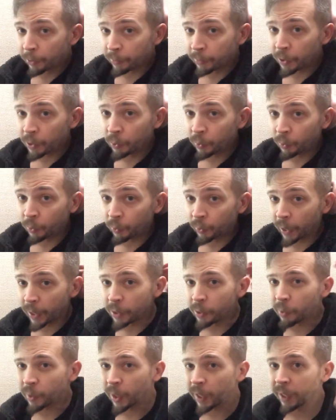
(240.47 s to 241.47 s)
of you
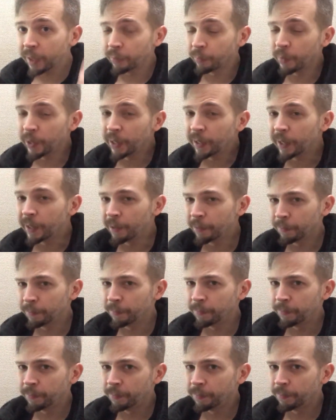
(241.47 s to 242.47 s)
that you can't really
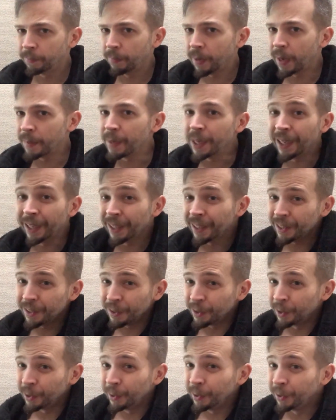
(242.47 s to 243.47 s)
I mean, I guess
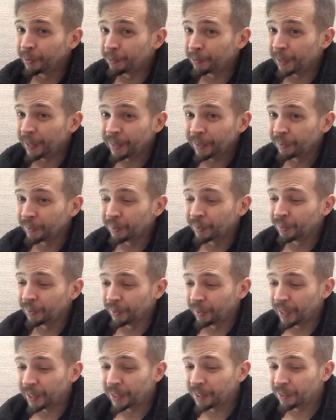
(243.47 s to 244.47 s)
you could affect,
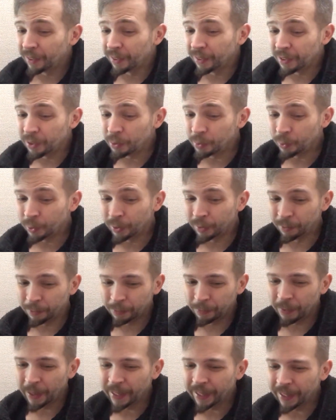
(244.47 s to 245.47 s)
like you could
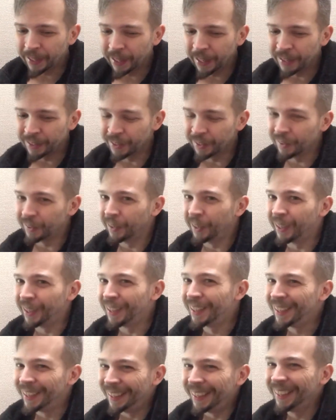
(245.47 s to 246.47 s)
fight against
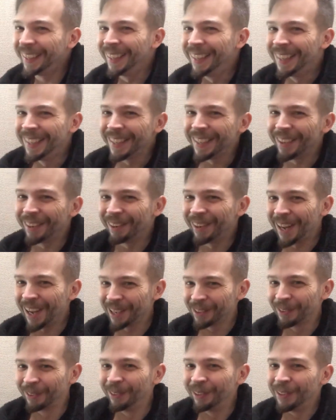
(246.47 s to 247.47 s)
like your
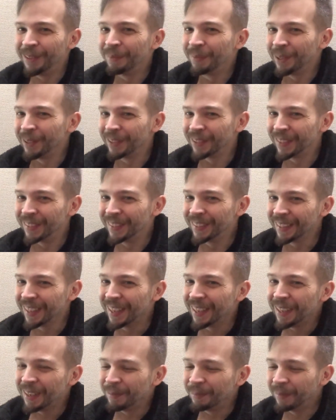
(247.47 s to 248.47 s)
natural impulses,
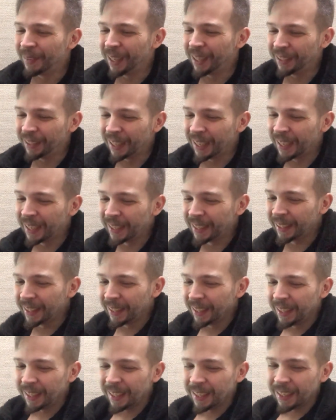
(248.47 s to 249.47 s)
but like
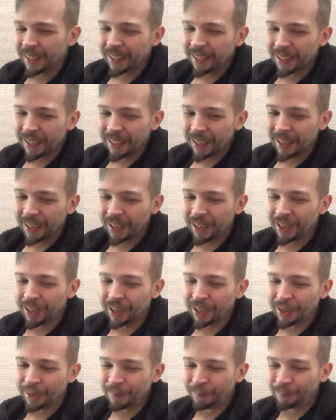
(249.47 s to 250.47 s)

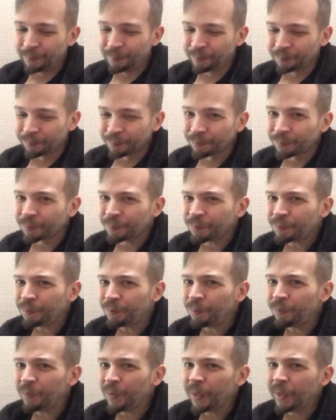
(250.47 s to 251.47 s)
um
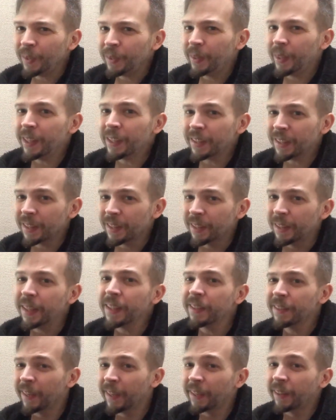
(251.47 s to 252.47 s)

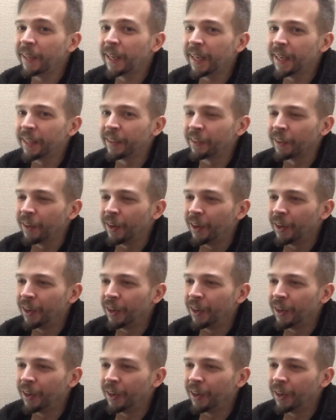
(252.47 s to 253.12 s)
things like that